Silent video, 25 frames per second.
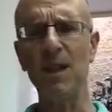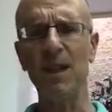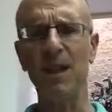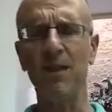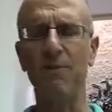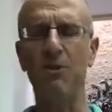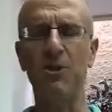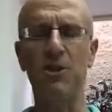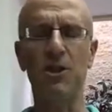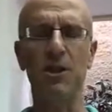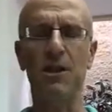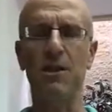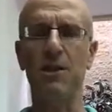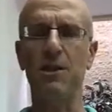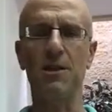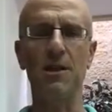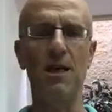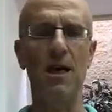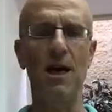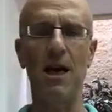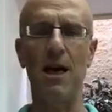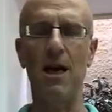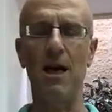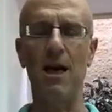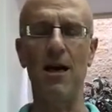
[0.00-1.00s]
If she
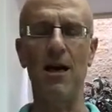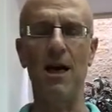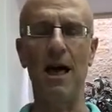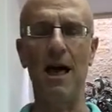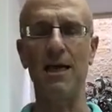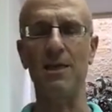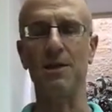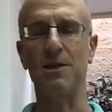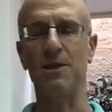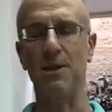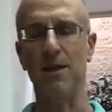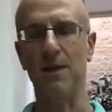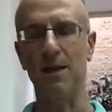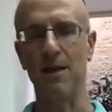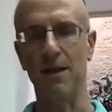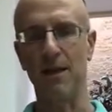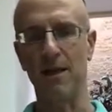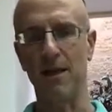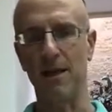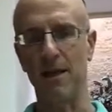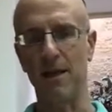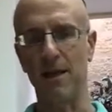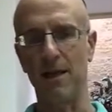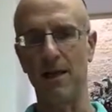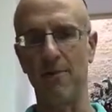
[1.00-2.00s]
has
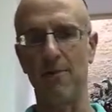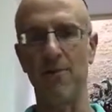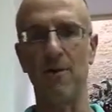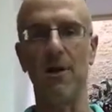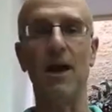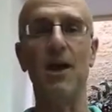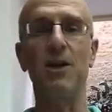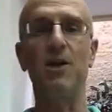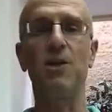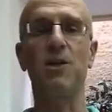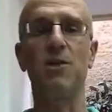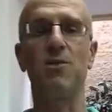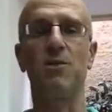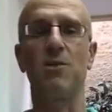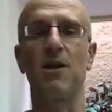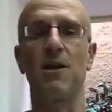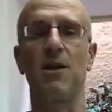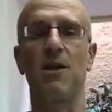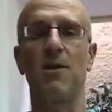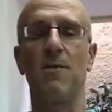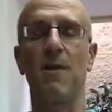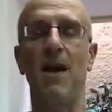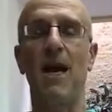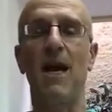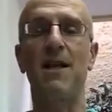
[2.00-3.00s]
relations with
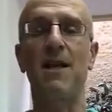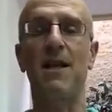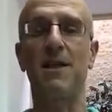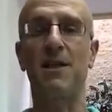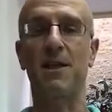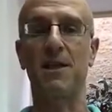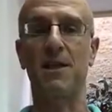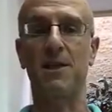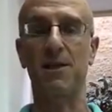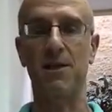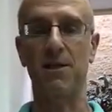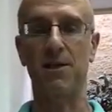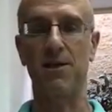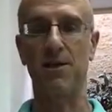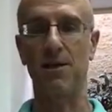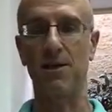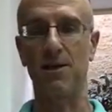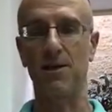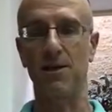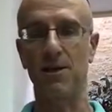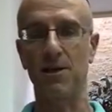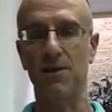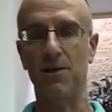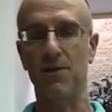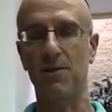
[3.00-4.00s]
another man, that's considered
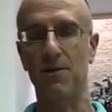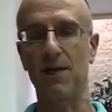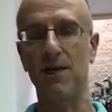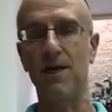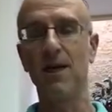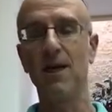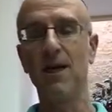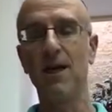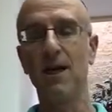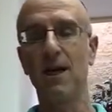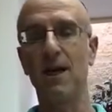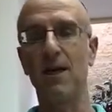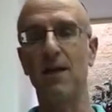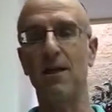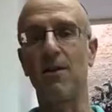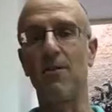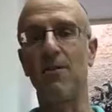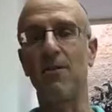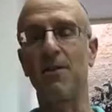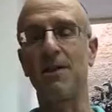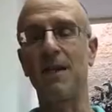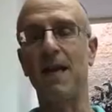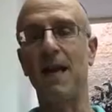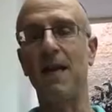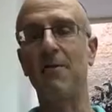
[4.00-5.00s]
adultery. In other
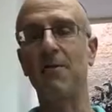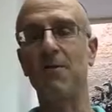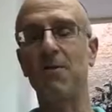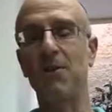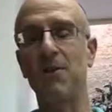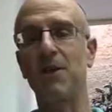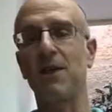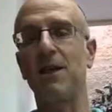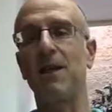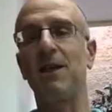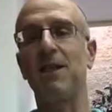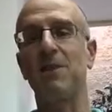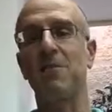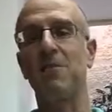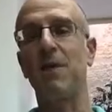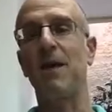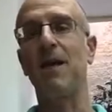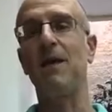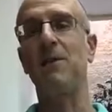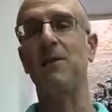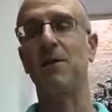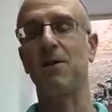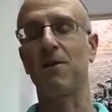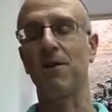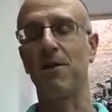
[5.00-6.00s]
words, erusin is
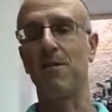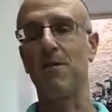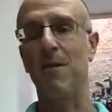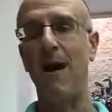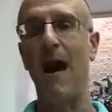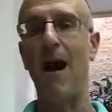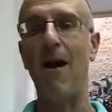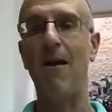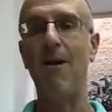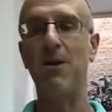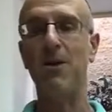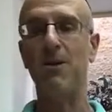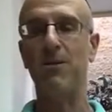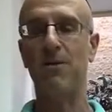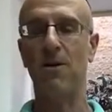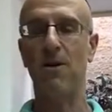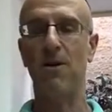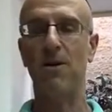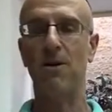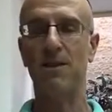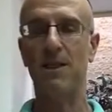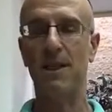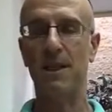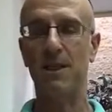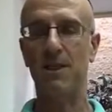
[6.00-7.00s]
basically marriage for
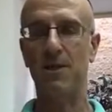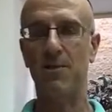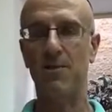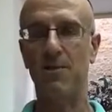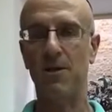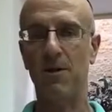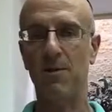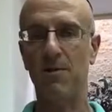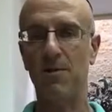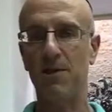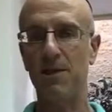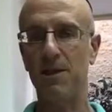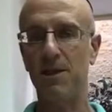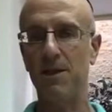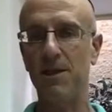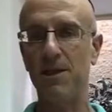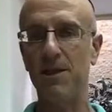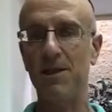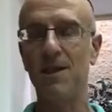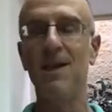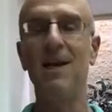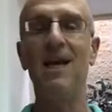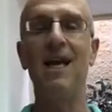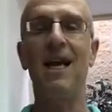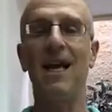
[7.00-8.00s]
all intents and
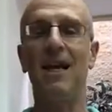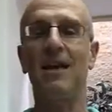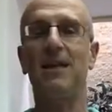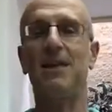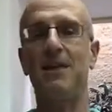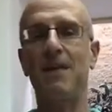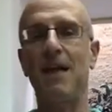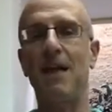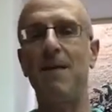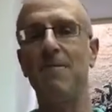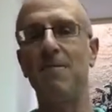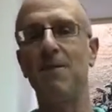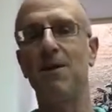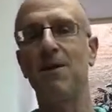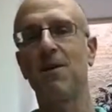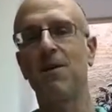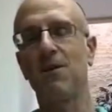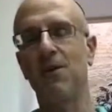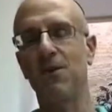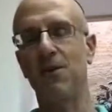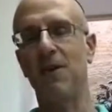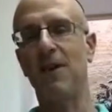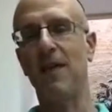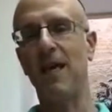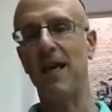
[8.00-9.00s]
purposes, except
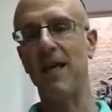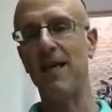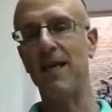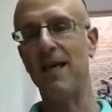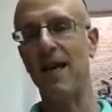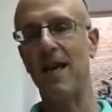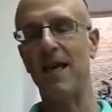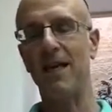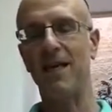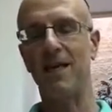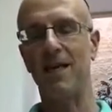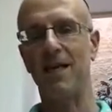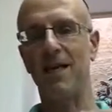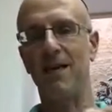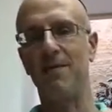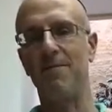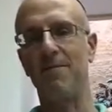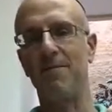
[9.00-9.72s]
she cannot